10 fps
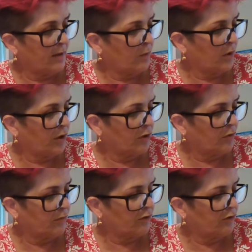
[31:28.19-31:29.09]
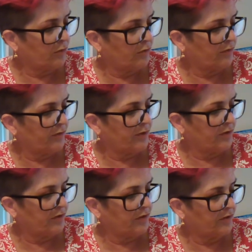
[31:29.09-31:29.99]
work up to
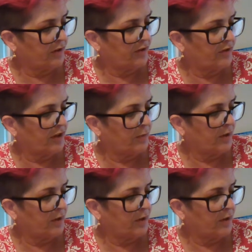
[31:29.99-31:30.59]
240 degrees C.